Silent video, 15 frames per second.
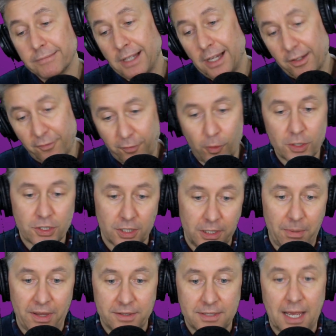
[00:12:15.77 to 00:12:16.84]

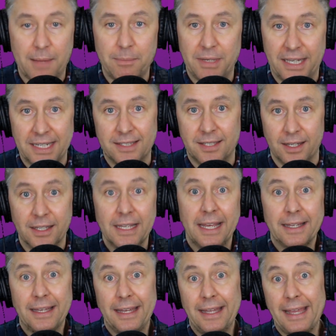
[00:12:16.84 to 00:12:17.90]
Unfortunately, by the time you get to
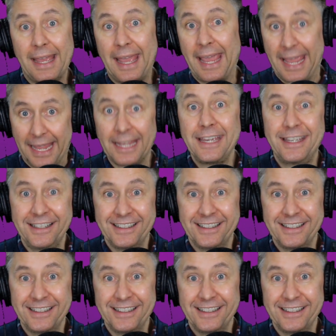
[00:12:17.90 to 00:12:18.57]
a,